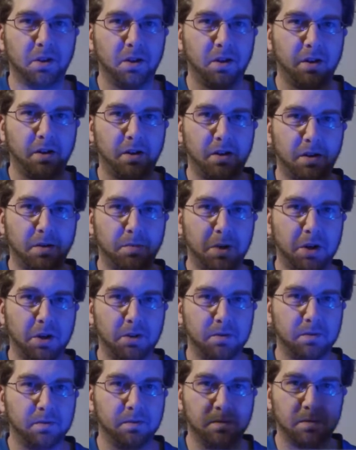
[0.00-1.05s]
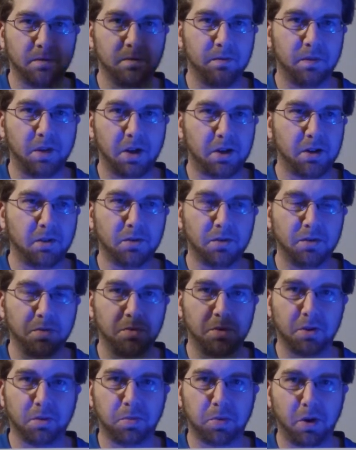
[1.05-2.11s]
but they give you some
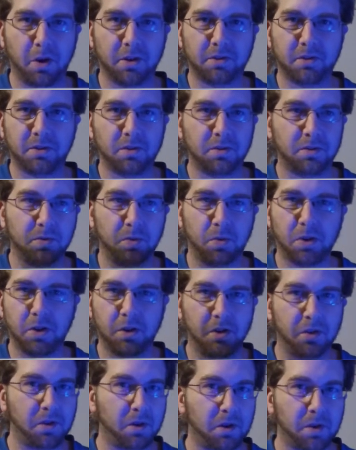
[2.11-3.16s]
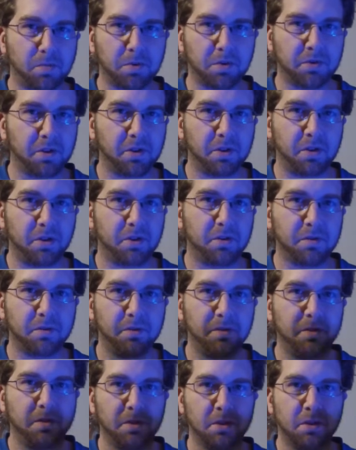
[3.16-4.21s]
good prices, 20 to 30%
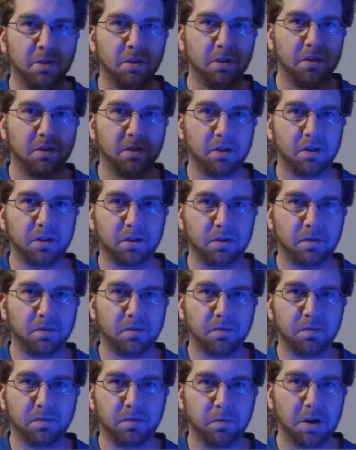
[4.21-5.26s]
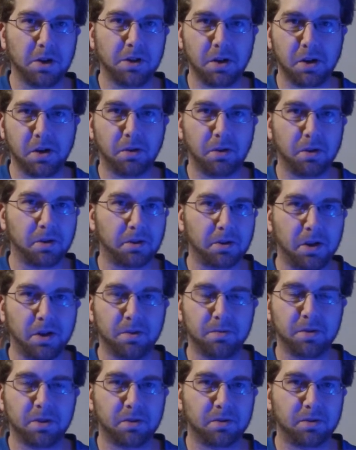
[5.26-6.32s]
off of retail on
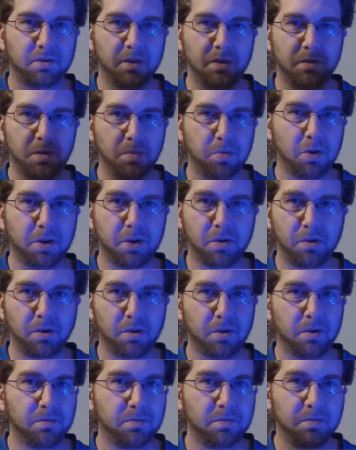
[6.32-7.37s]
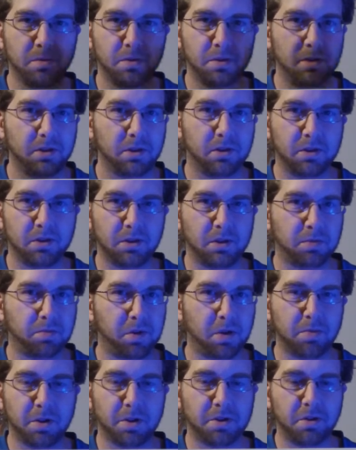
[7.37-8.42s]
comics if you pre-order them. And that's
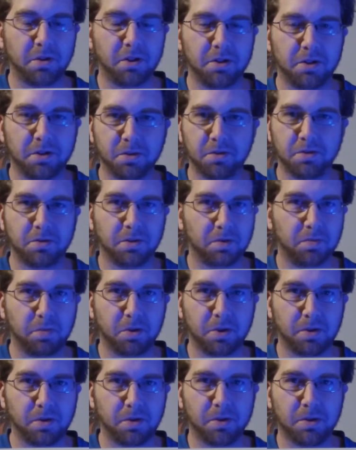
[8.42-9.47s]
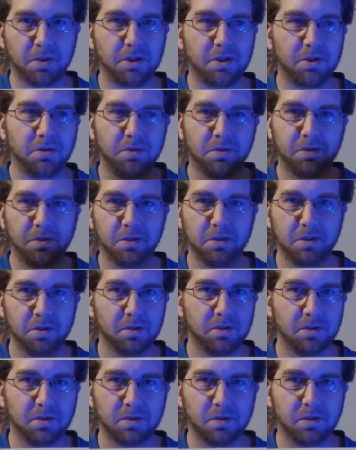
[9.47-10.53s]
pretty much all I do is just pre-order these.
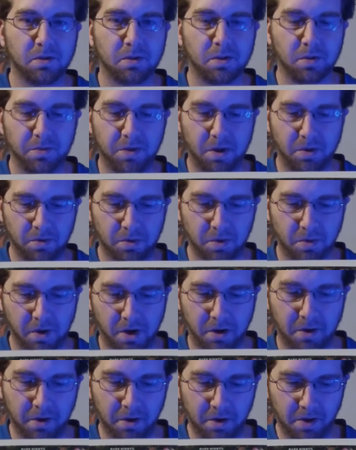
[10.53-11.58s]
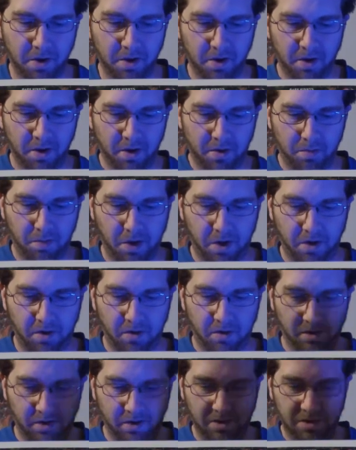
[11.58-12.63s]
It comes out real well.
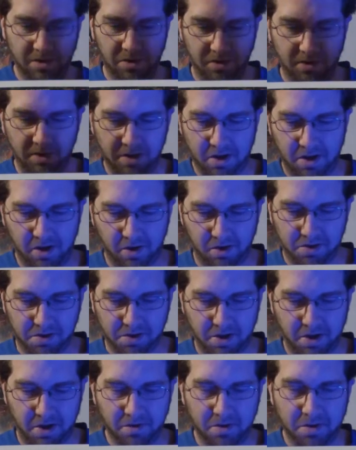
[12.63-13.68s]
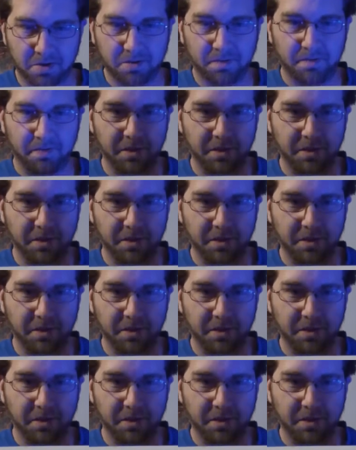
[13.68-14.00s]
But as you can see here on the cover,